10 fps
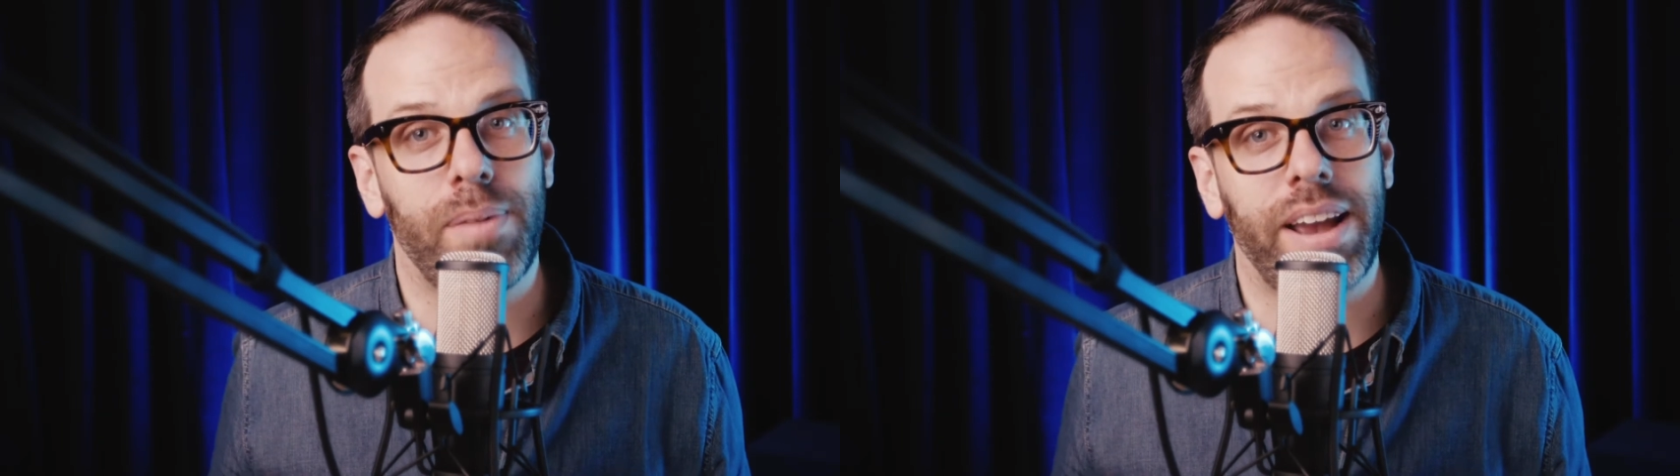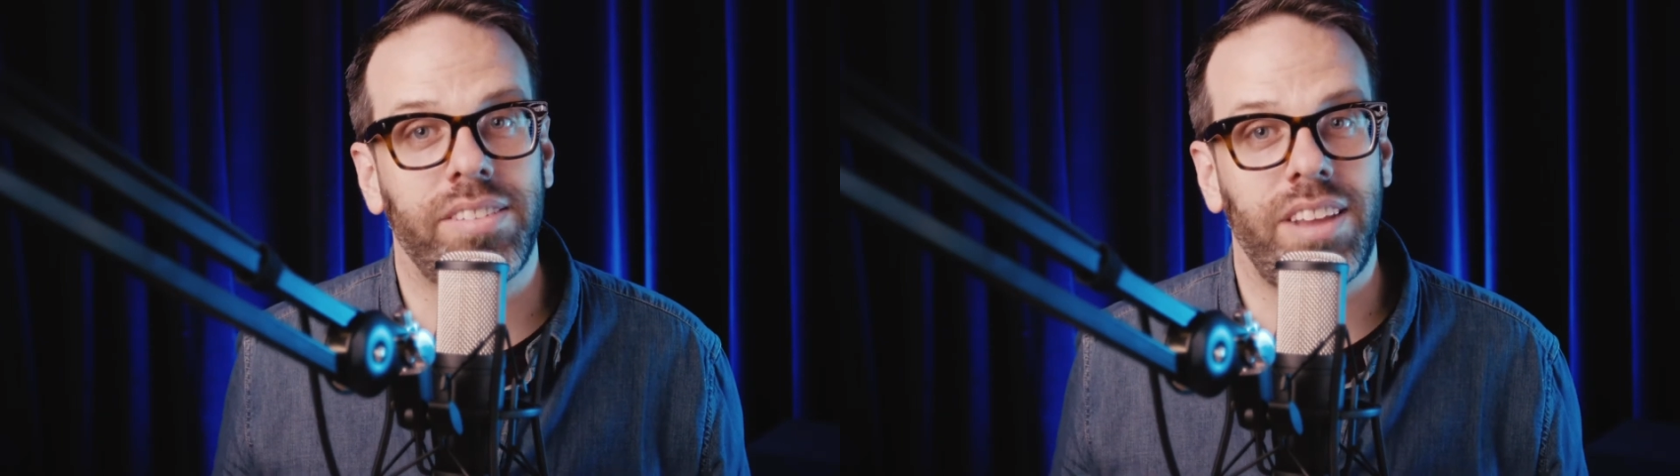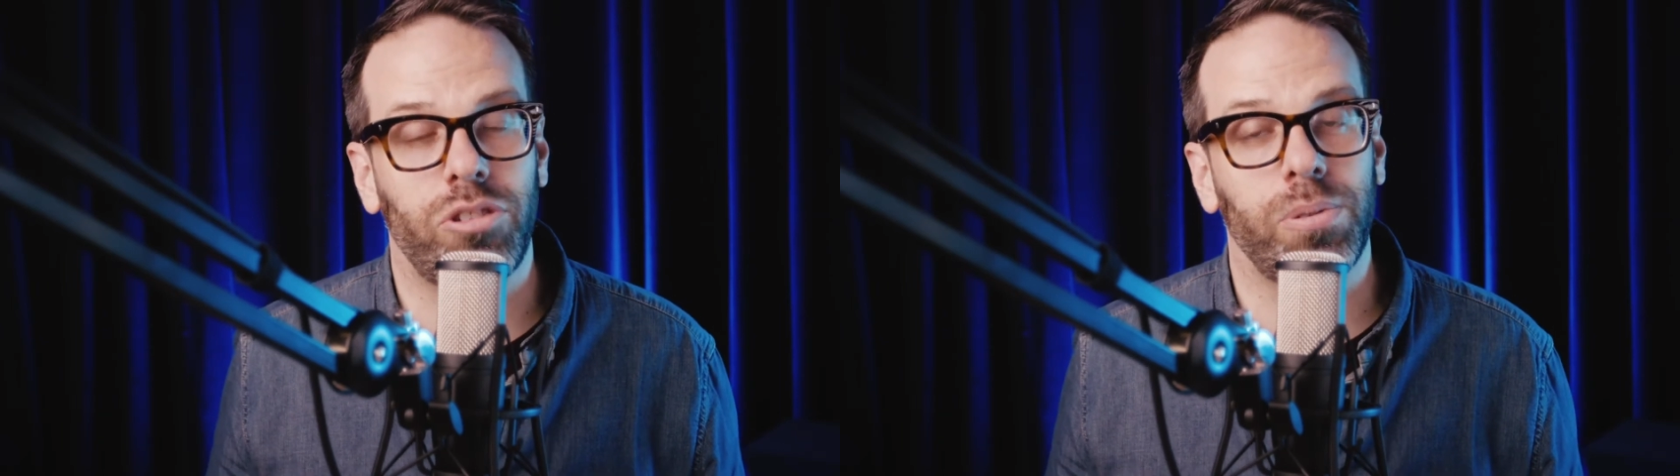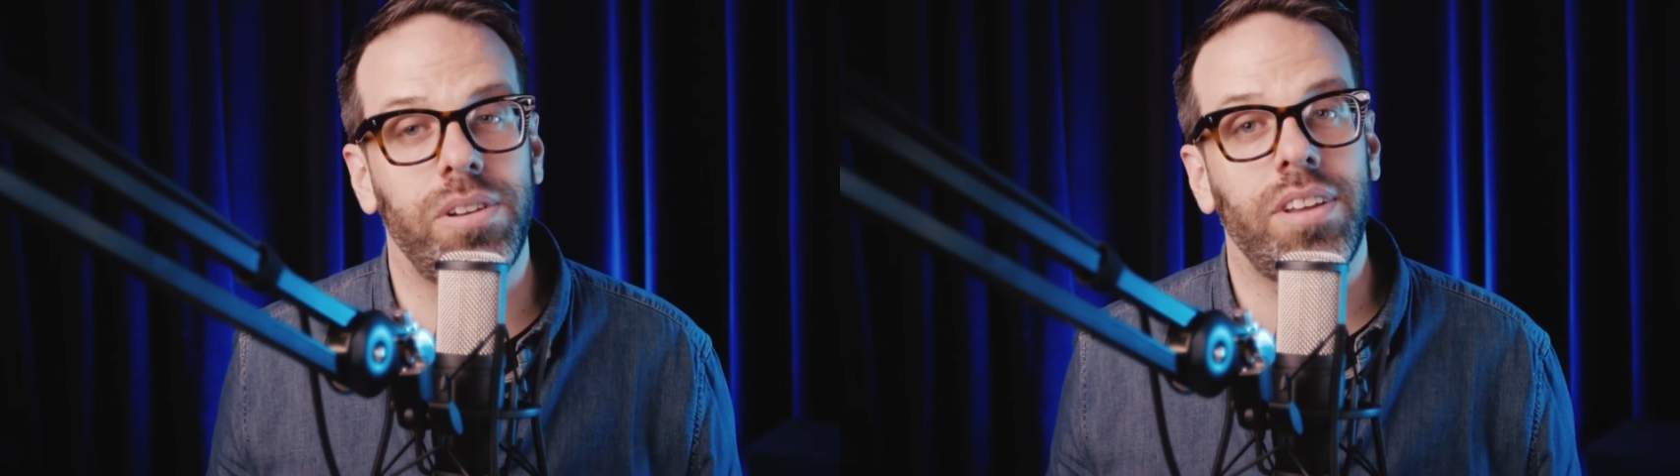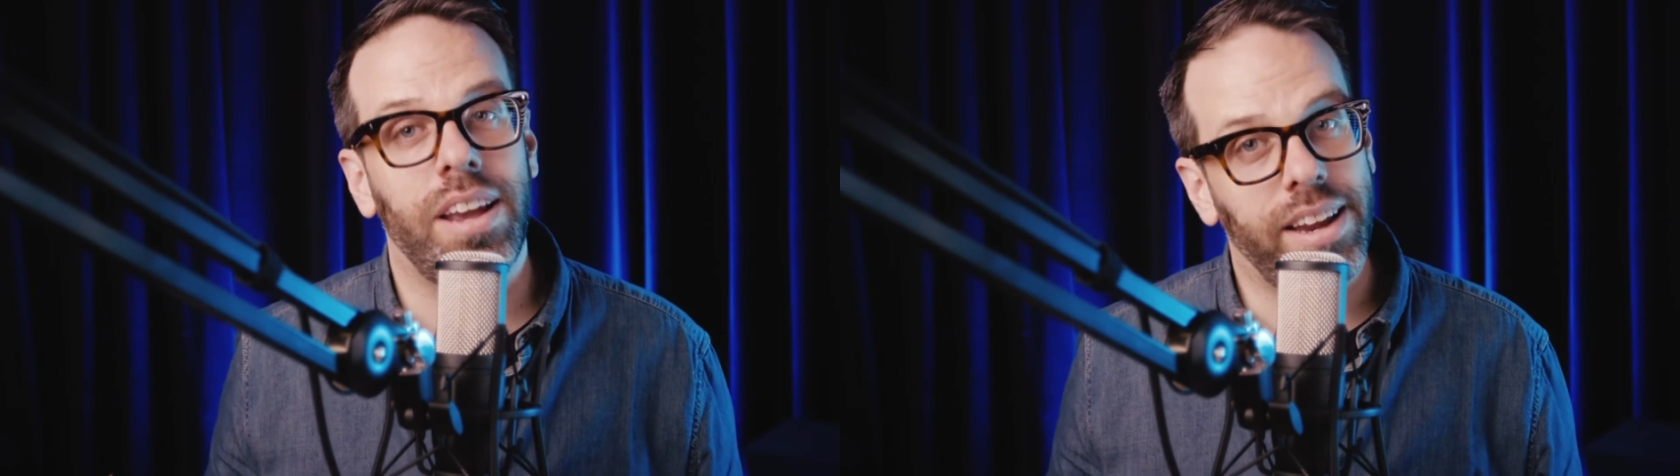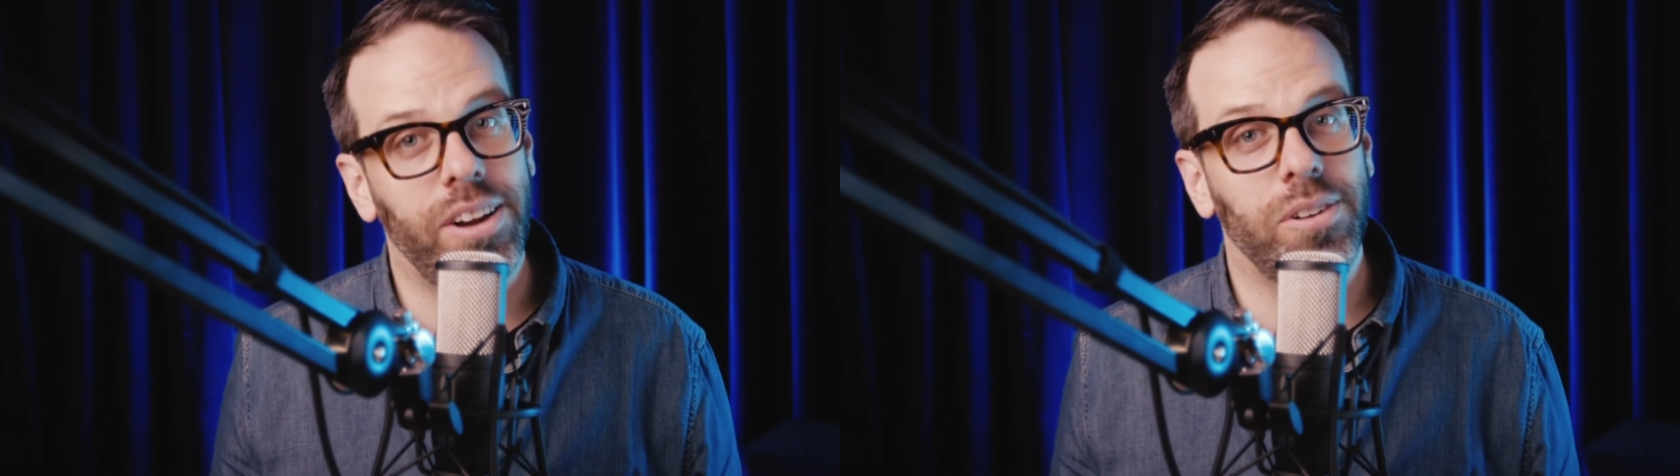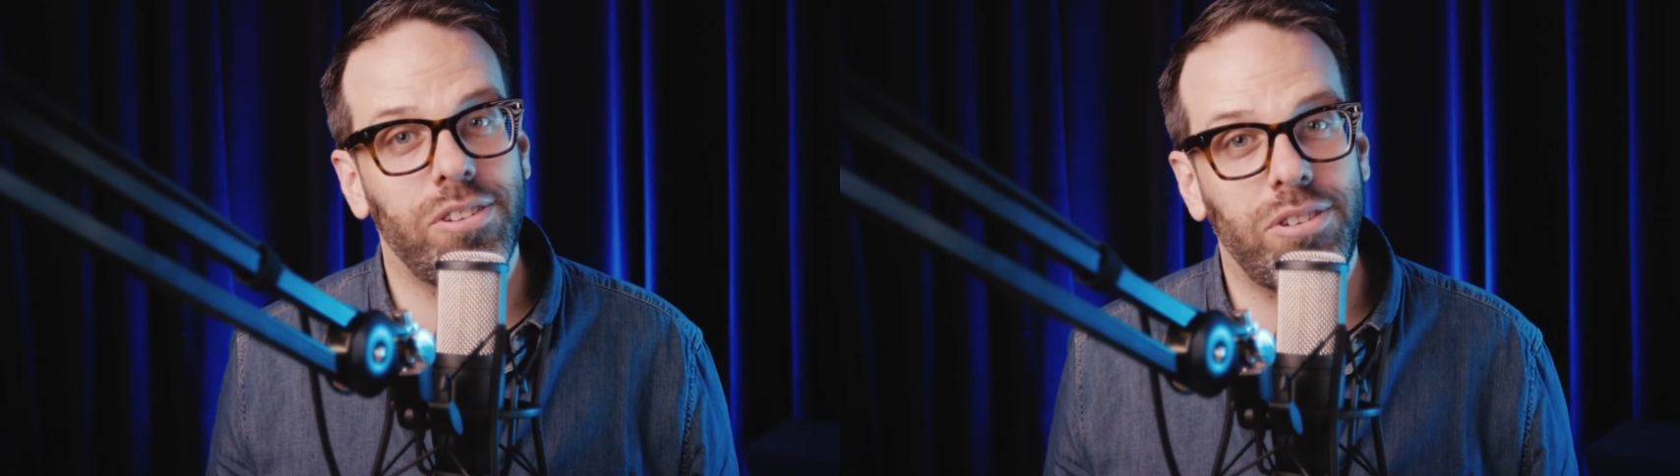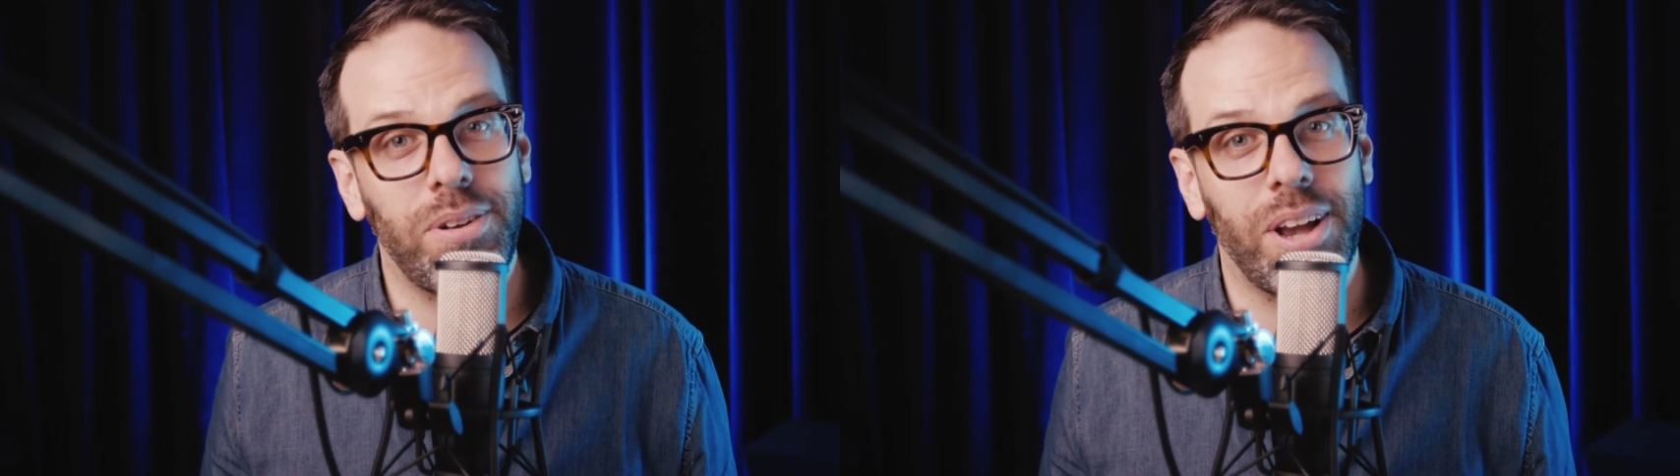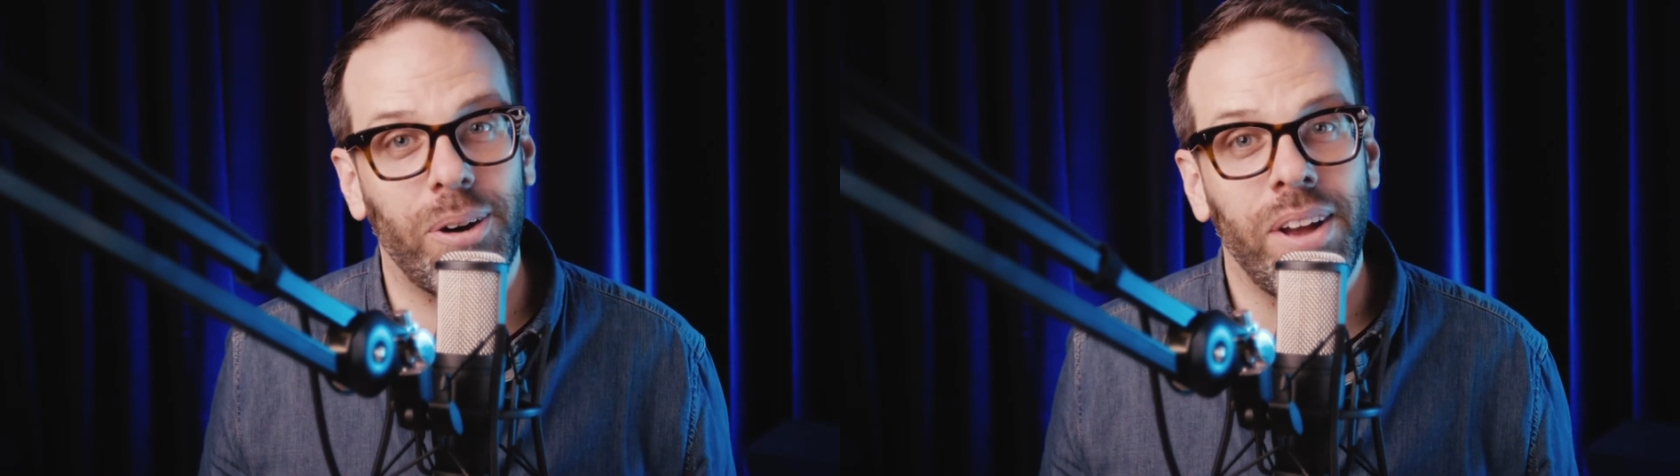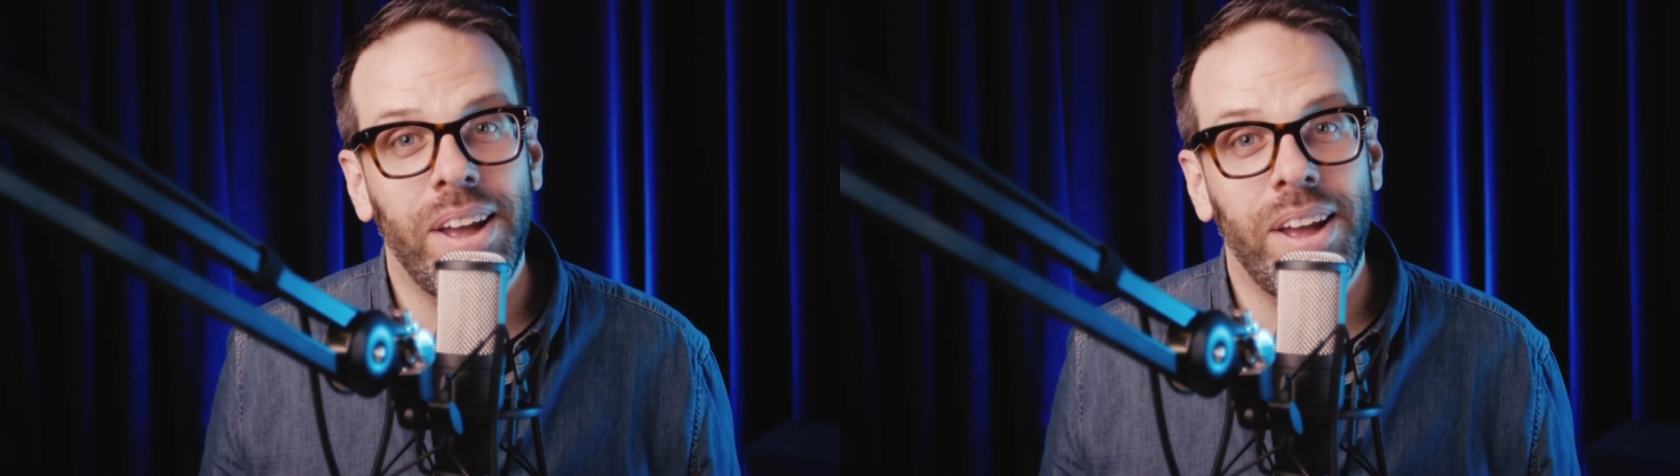my accessories here in the studio.